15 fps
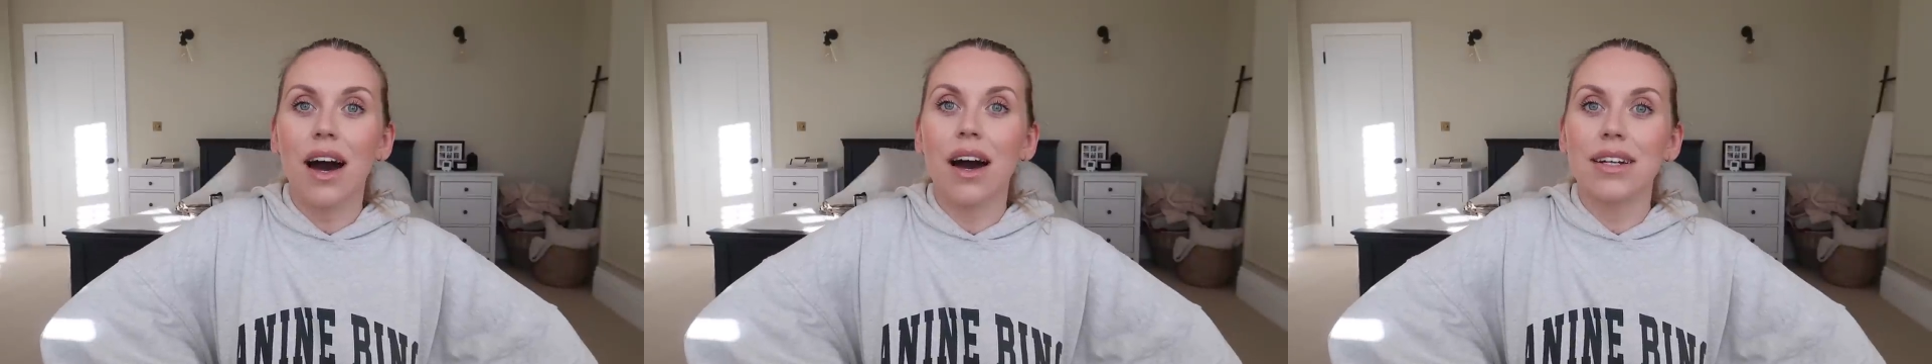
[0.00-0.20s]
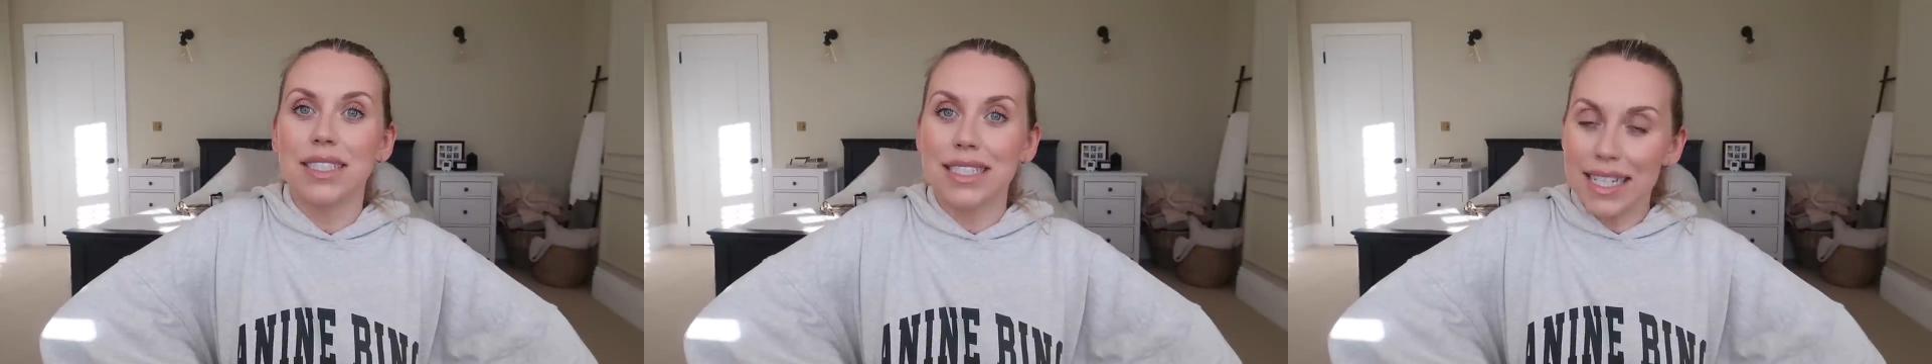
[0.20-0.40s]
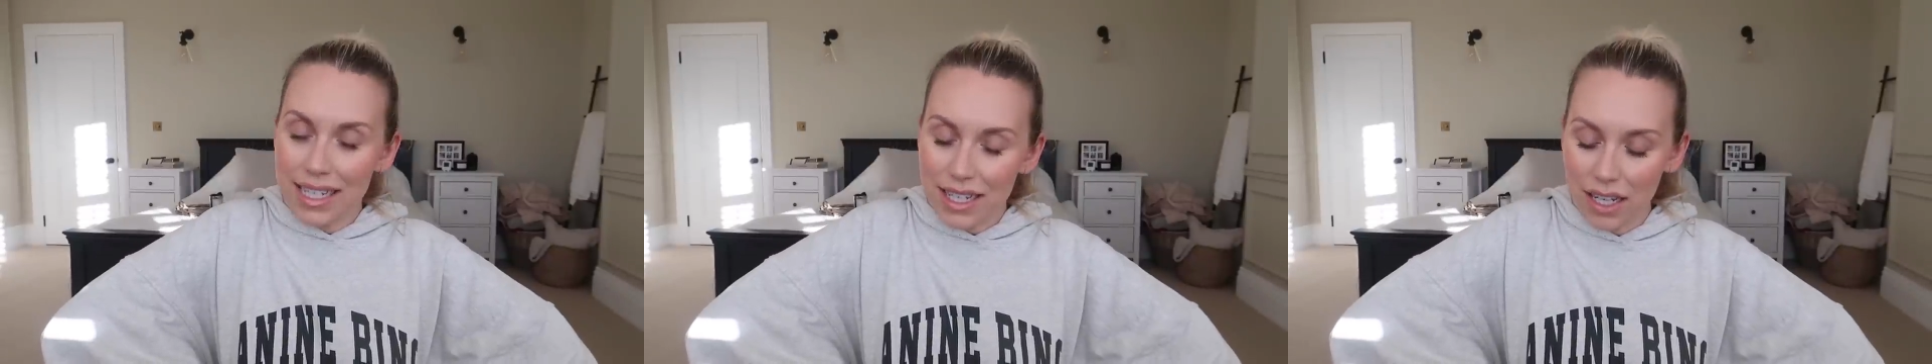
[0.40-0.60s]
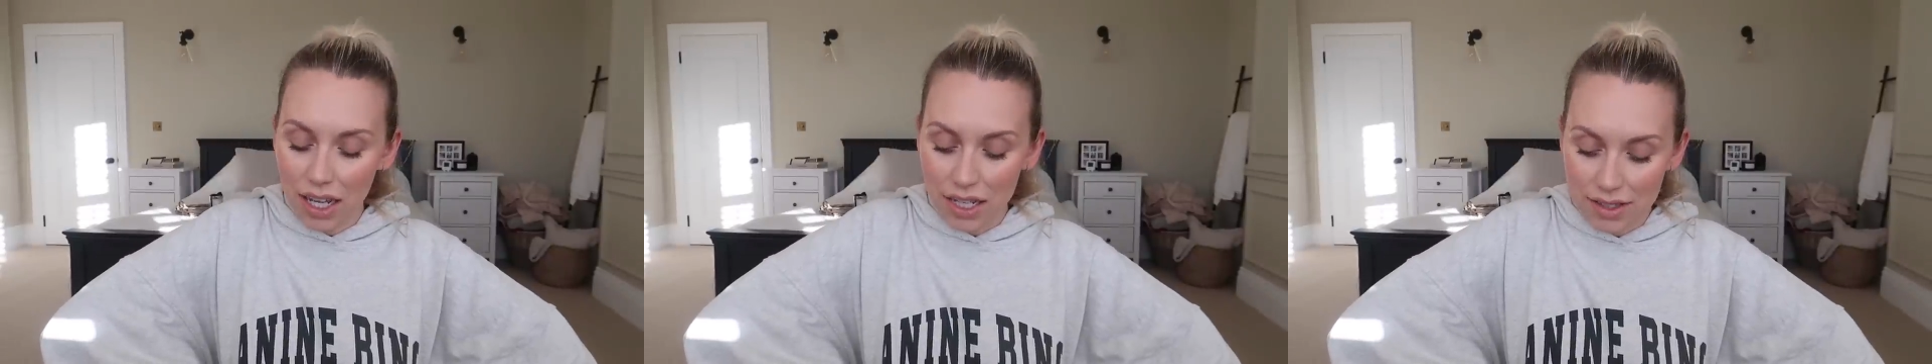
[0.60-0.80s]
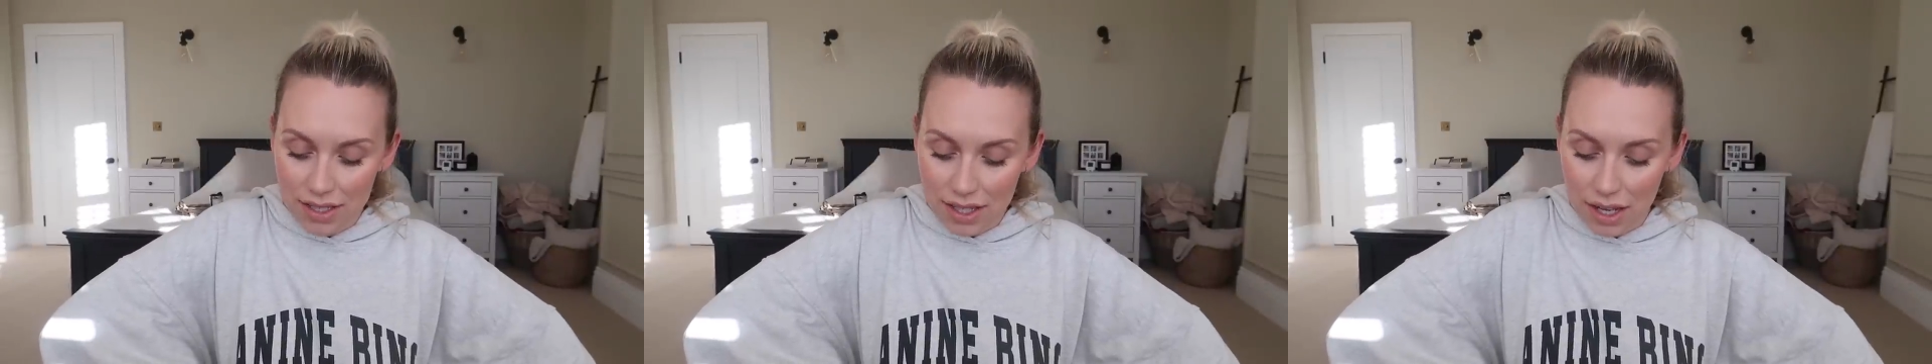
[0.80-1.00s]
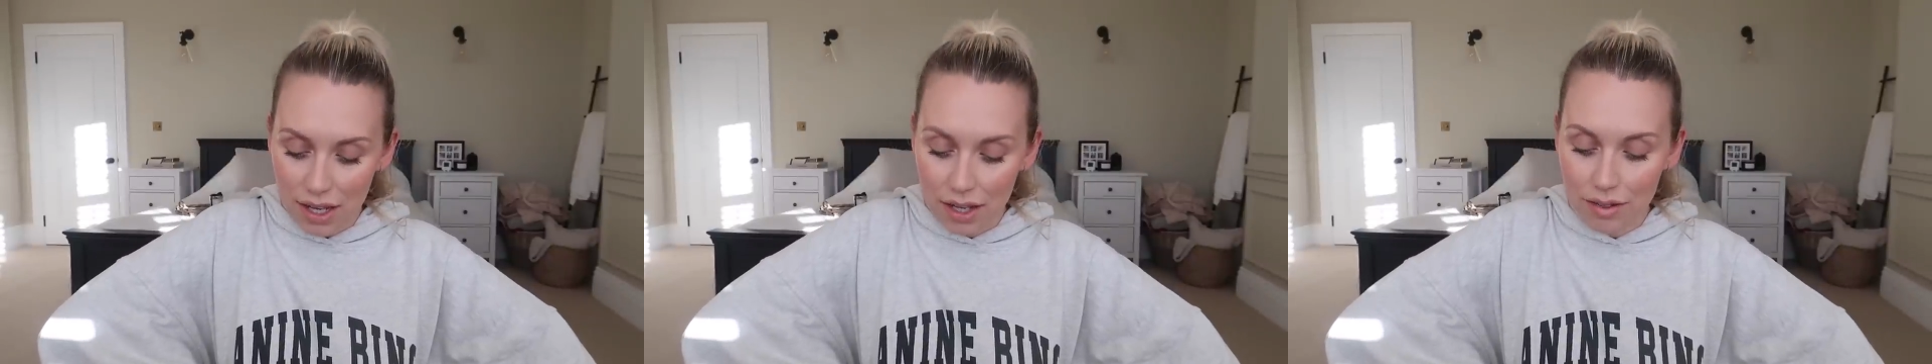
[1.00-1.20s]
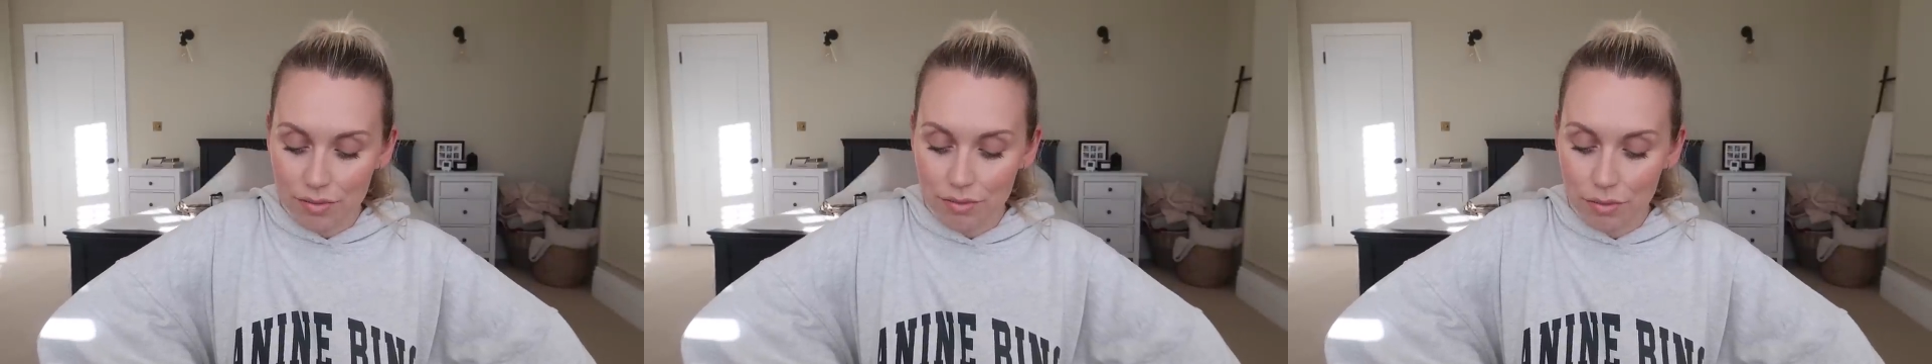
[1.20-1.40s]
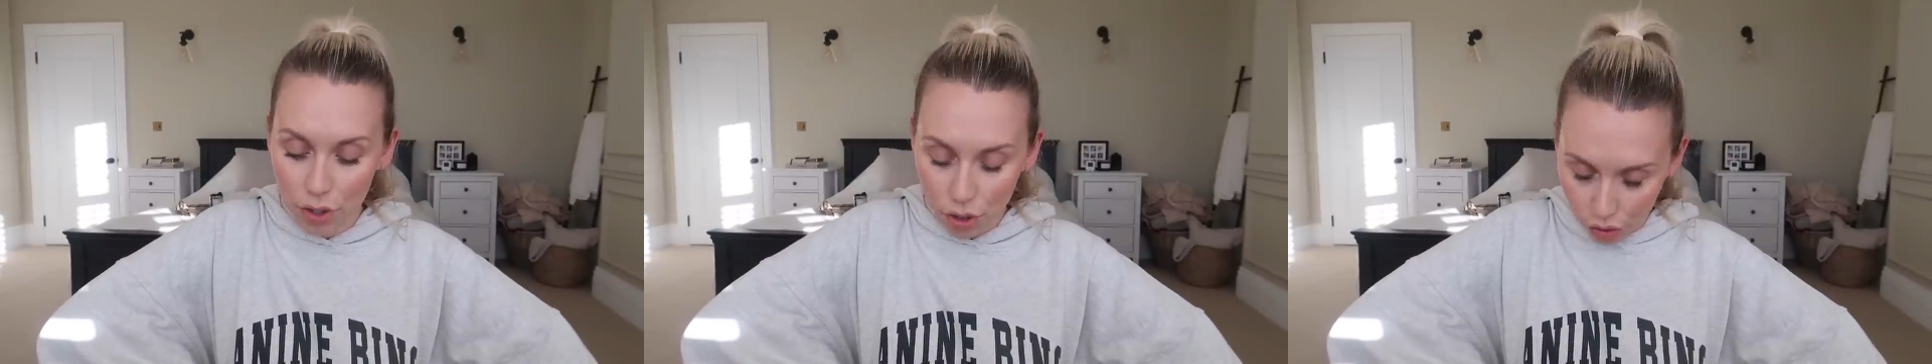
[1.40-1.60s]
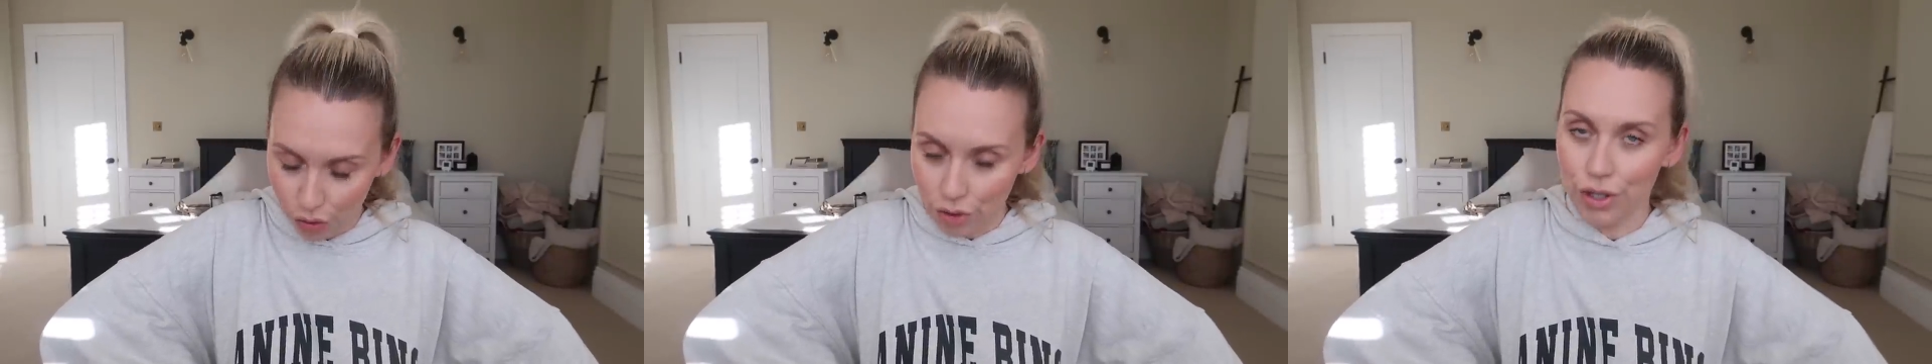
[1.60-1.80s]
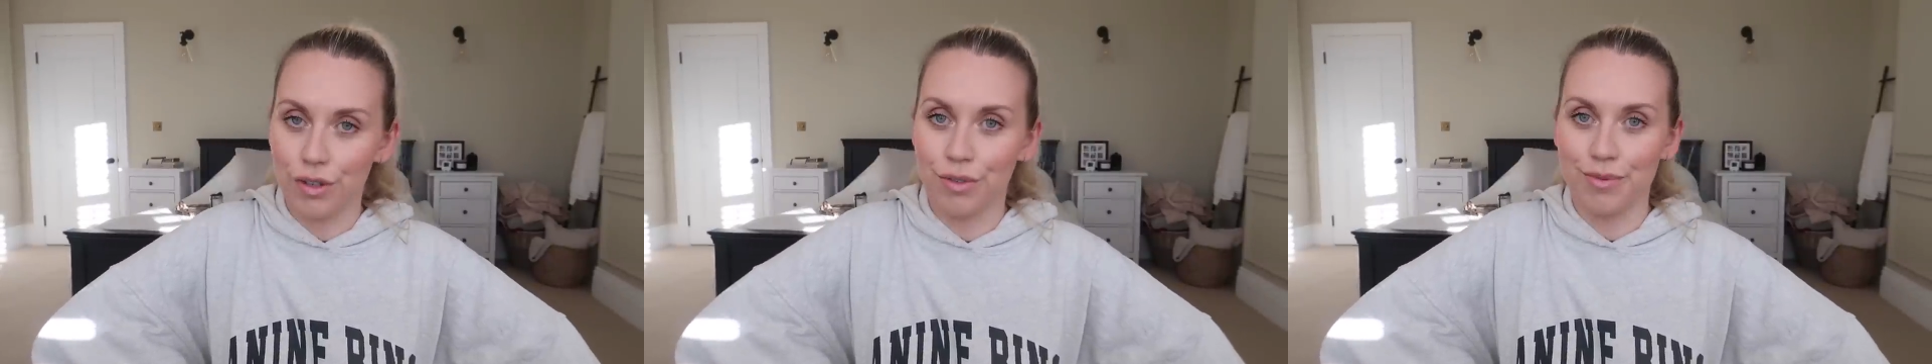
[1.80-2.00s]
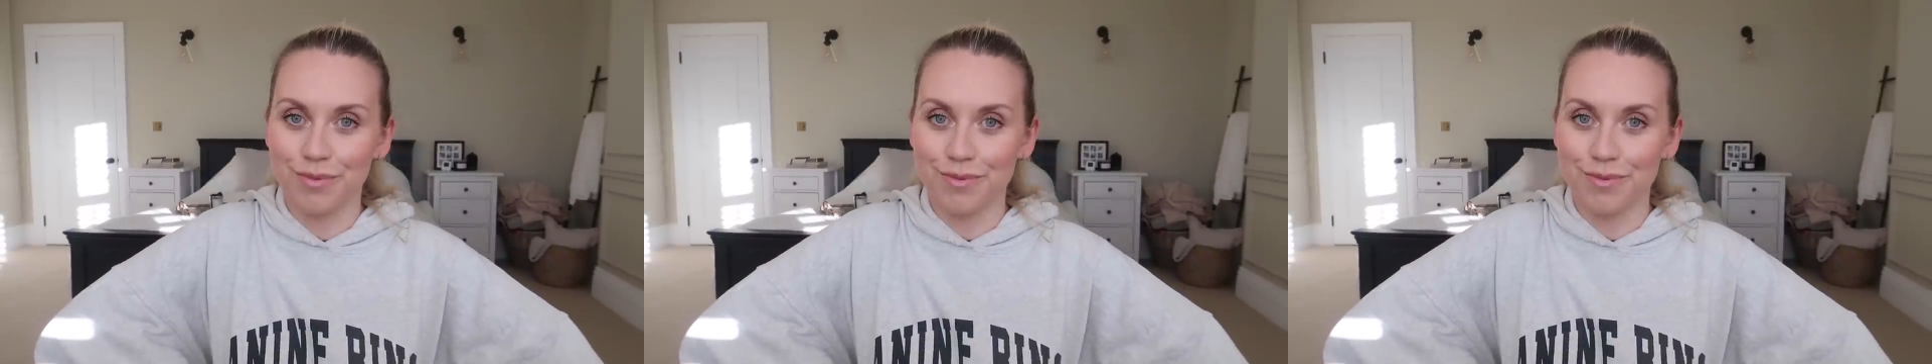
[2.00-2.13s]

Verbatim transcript: our declutter on.